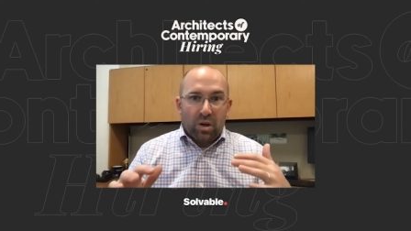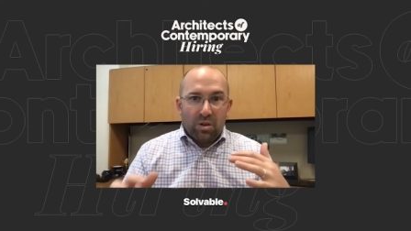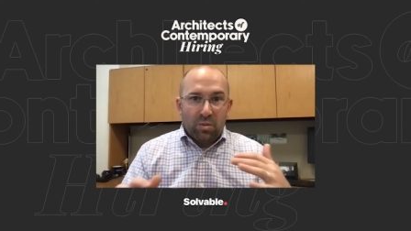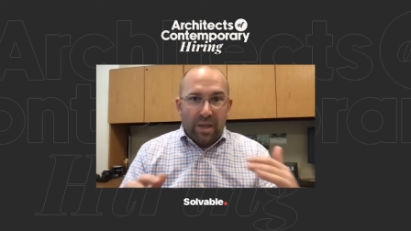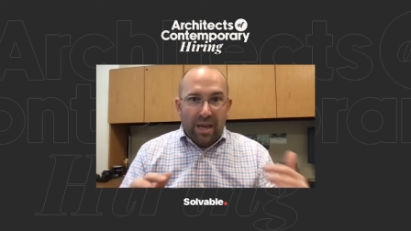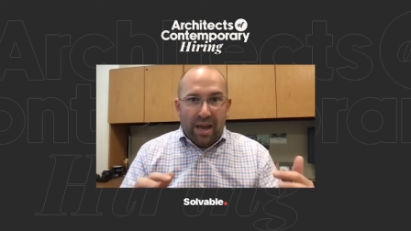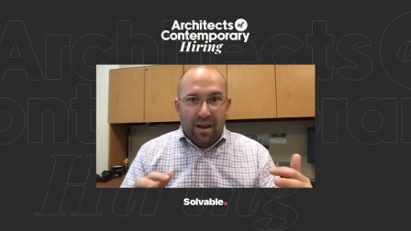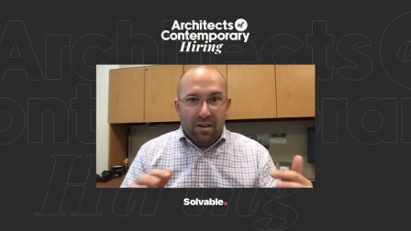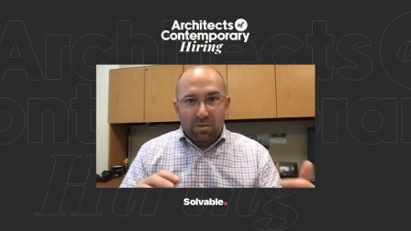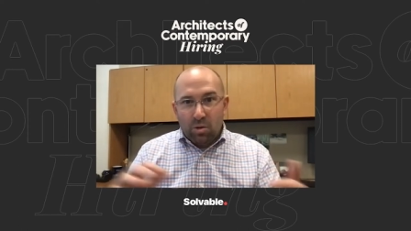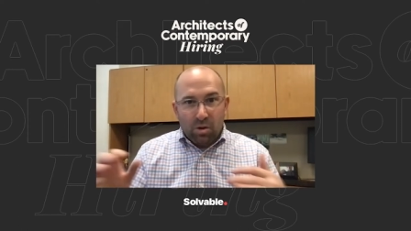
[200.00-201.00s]
do we
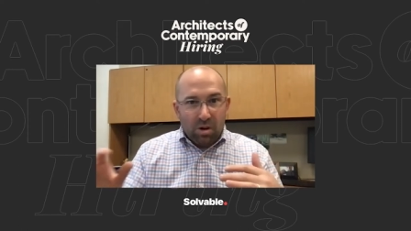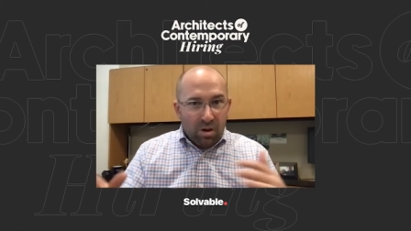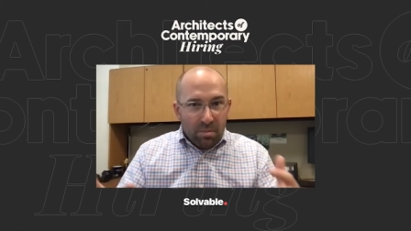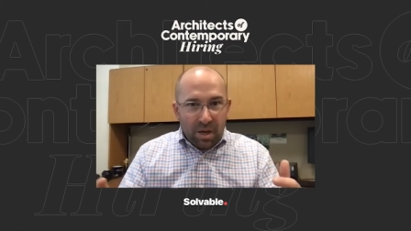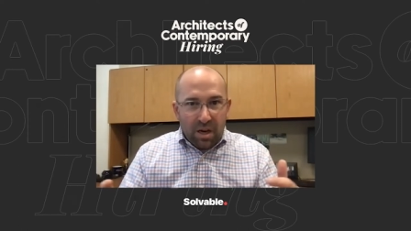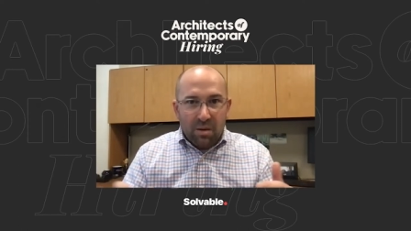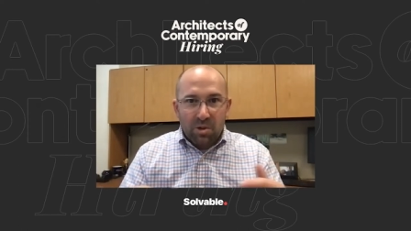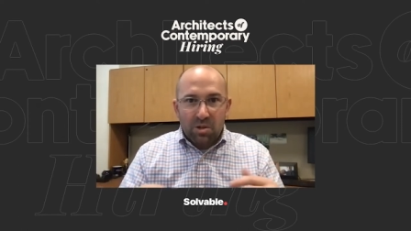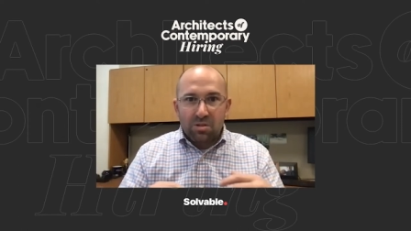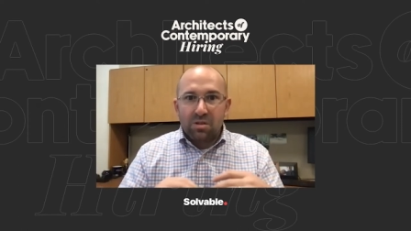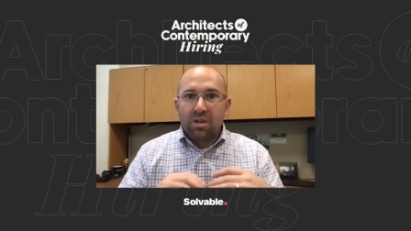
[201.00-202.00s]
have, who are our up and
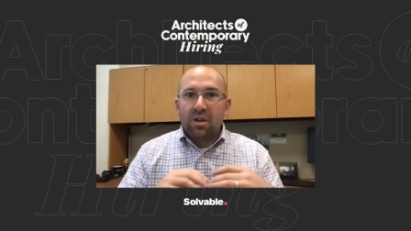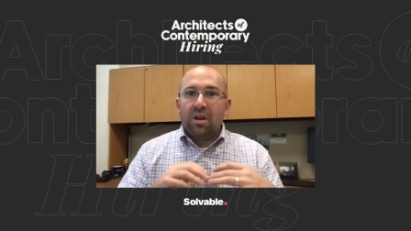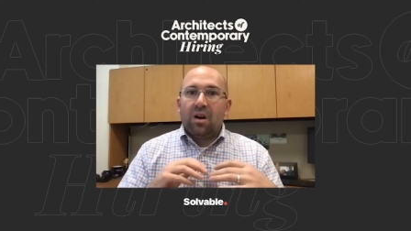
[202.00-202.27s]
comers?